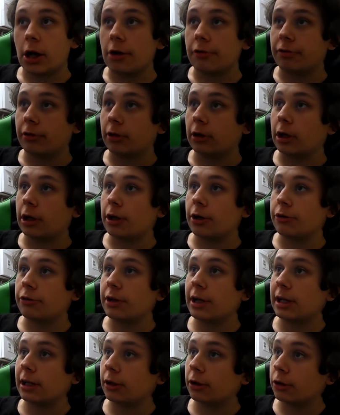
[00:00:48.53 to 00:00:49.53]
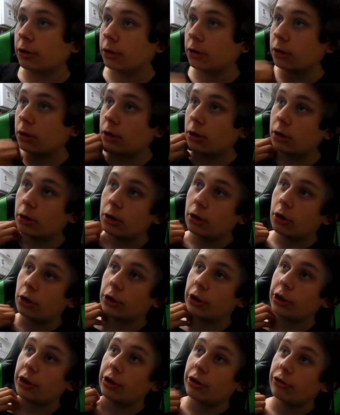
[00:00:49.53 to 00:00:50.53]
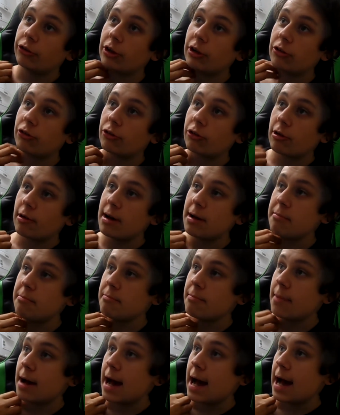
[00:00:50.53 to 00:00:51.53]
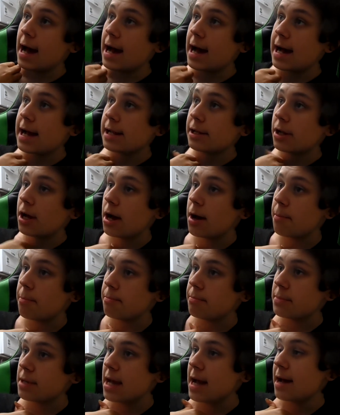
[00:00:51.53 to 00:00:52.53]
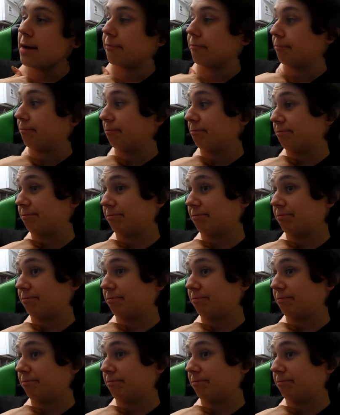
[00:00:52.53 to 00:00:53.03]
go follow Dylan on his Instagram, and yeah.